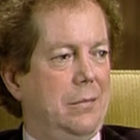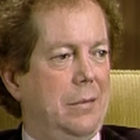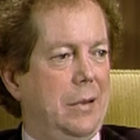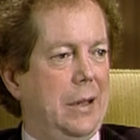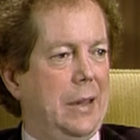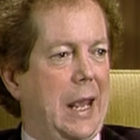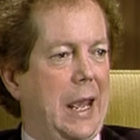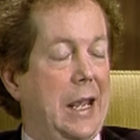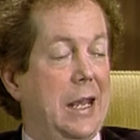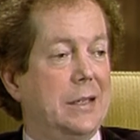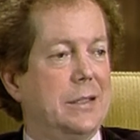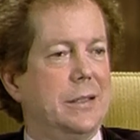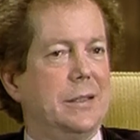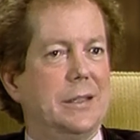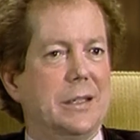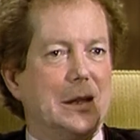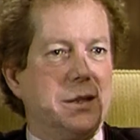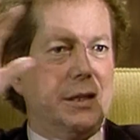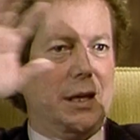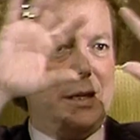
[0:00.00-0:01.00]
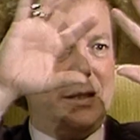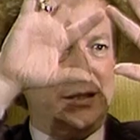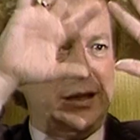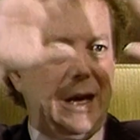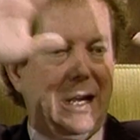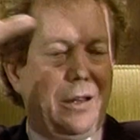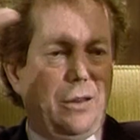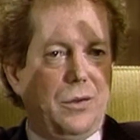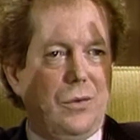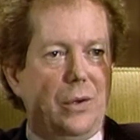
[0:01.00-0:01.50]
And that essence extends
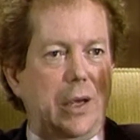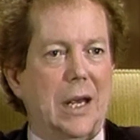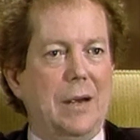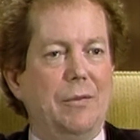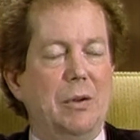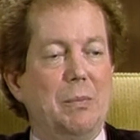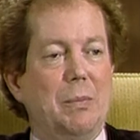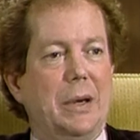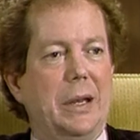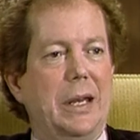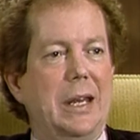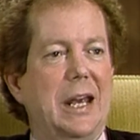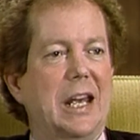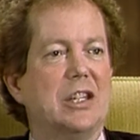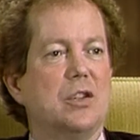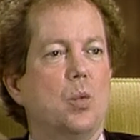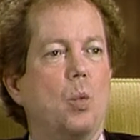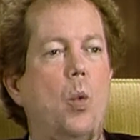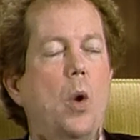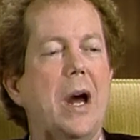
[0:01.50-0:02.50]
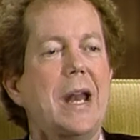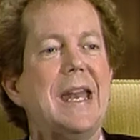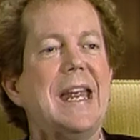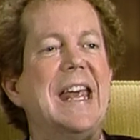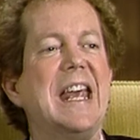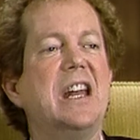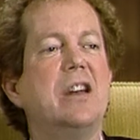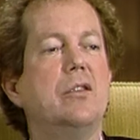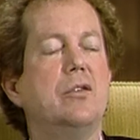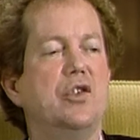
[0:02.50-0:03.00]
down to everybody as one
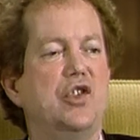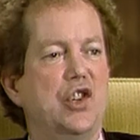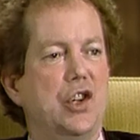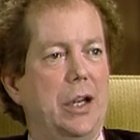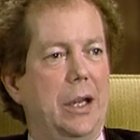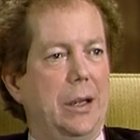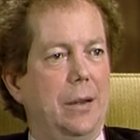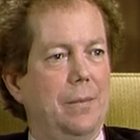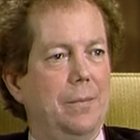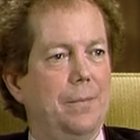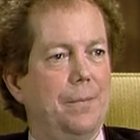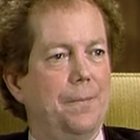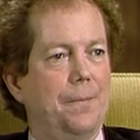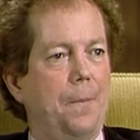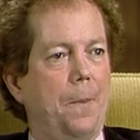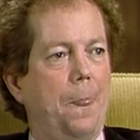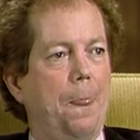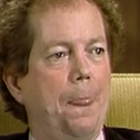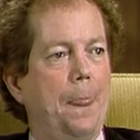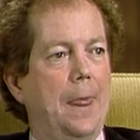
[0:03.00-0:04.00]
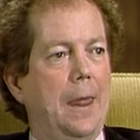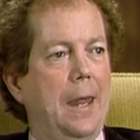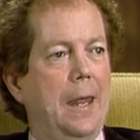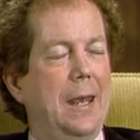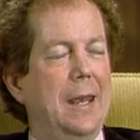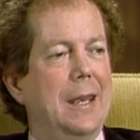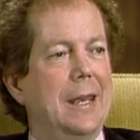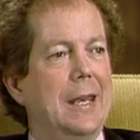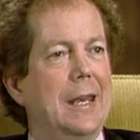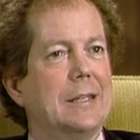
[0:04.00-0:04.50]
energy.
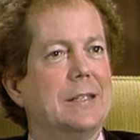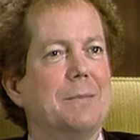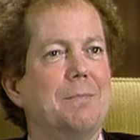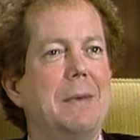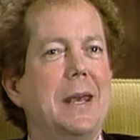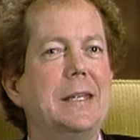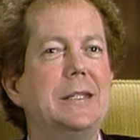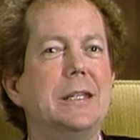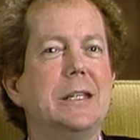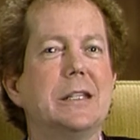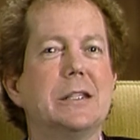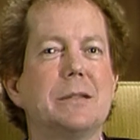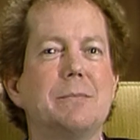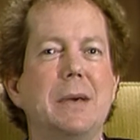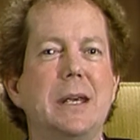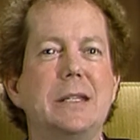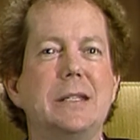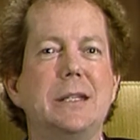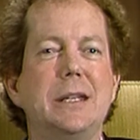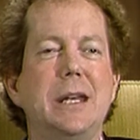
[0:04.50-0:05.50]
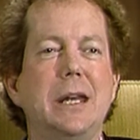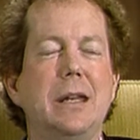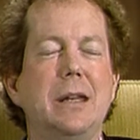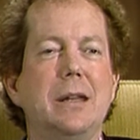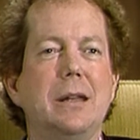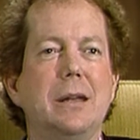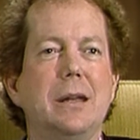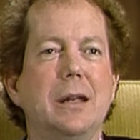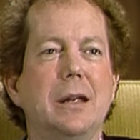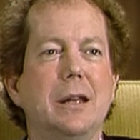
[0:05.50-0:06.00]
As amazing as it may
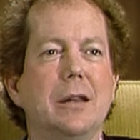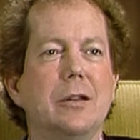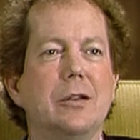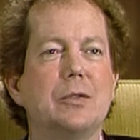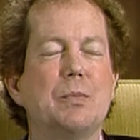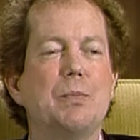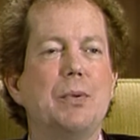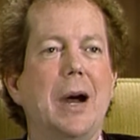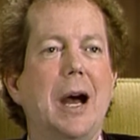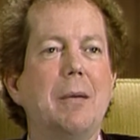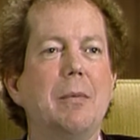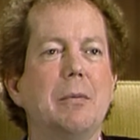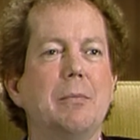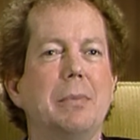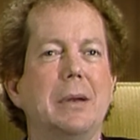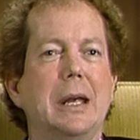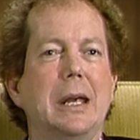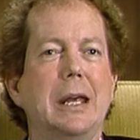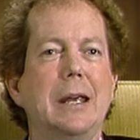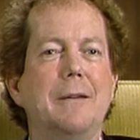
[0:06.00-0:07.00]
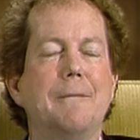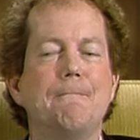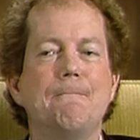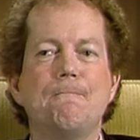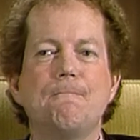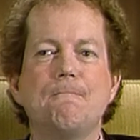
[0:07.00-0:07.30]
seem, there's probably